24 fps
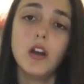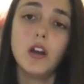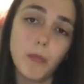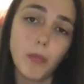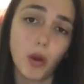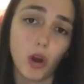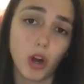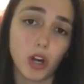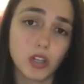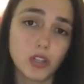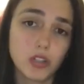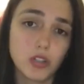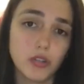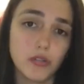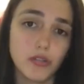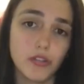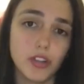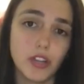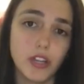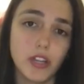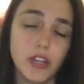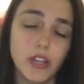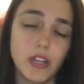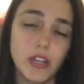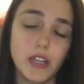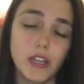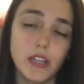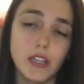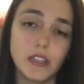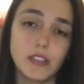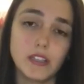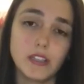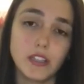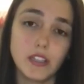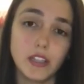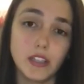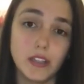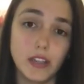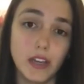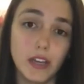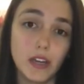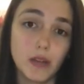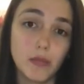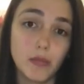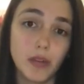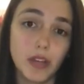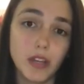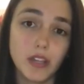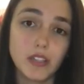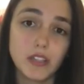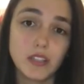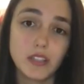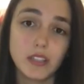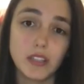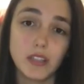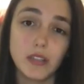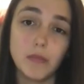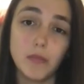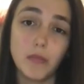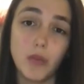parts of it, it's the database, the